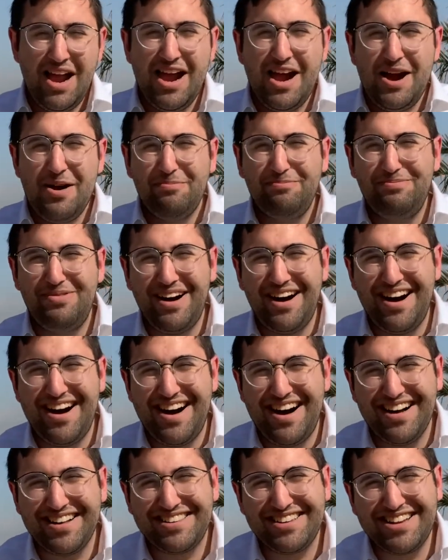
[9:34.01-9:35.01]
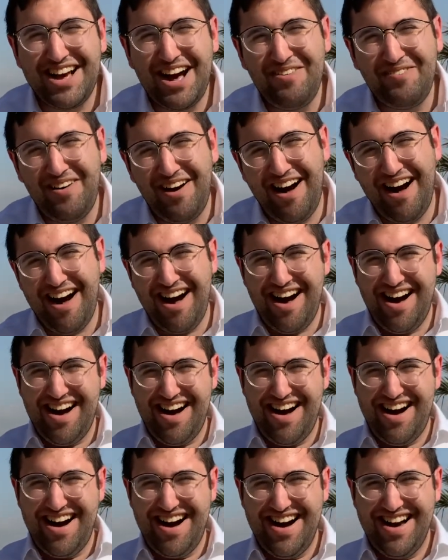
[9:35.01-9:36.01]
But come
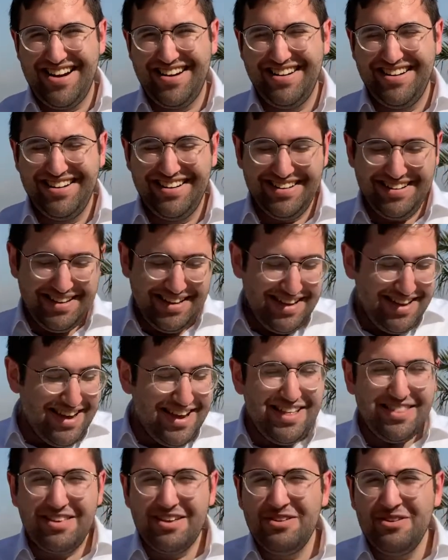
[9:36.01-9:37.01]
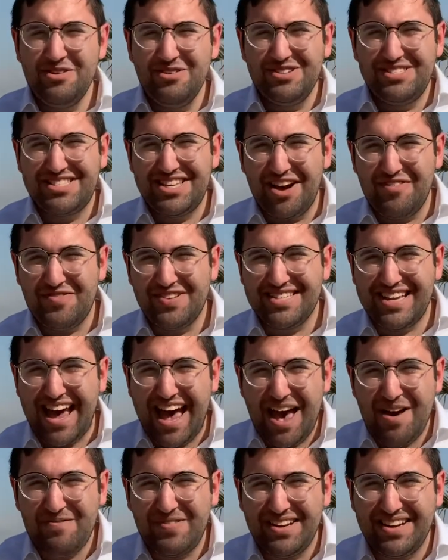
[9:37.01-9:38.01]
on, the new stuff is
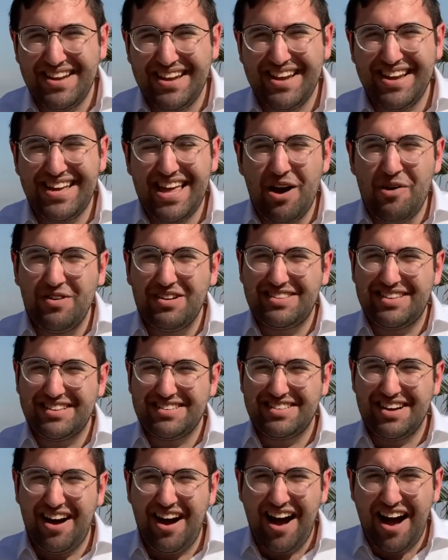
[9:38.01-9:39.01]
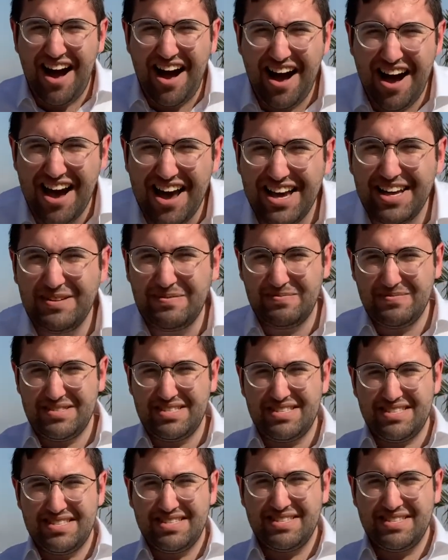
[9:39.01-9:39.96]
happening. Get with the times.